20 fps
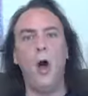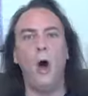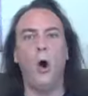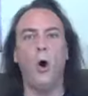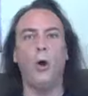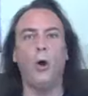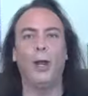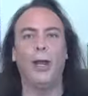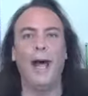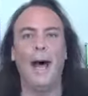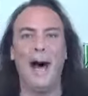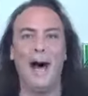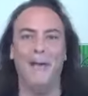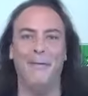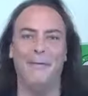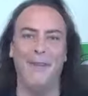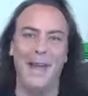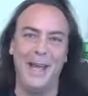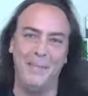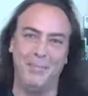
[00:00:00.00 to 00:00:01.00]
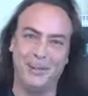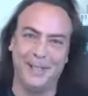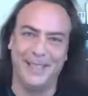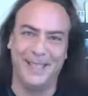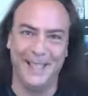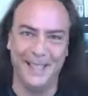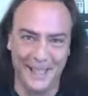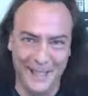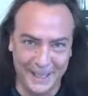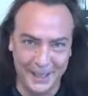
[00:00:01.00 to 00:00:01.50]
Hola
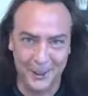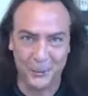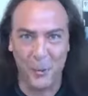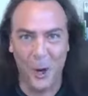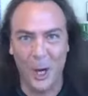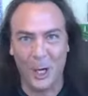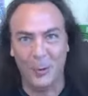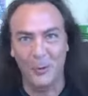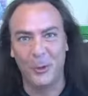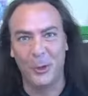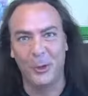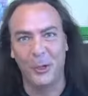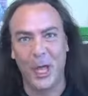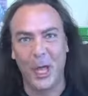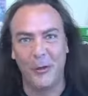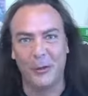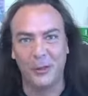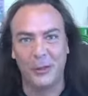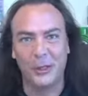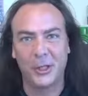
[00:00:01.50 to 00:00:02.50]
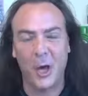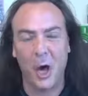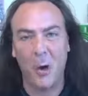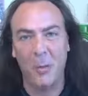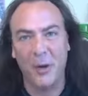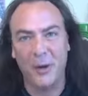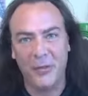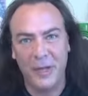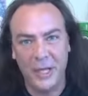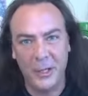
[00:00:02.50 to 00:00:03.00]
vapesters, welcome to another
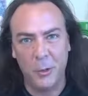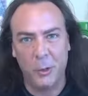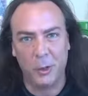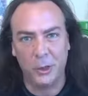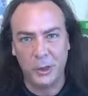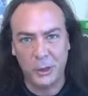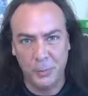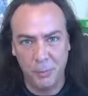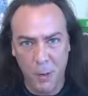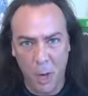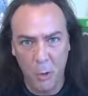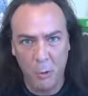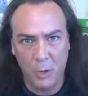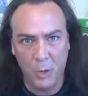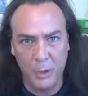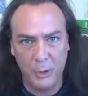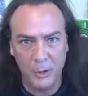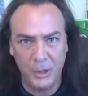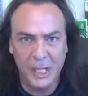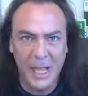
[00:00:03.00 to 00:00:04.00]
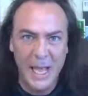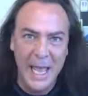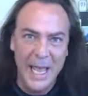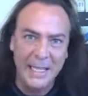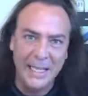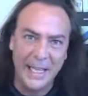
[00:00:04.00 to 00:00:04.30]
installment of Indoor Smokers.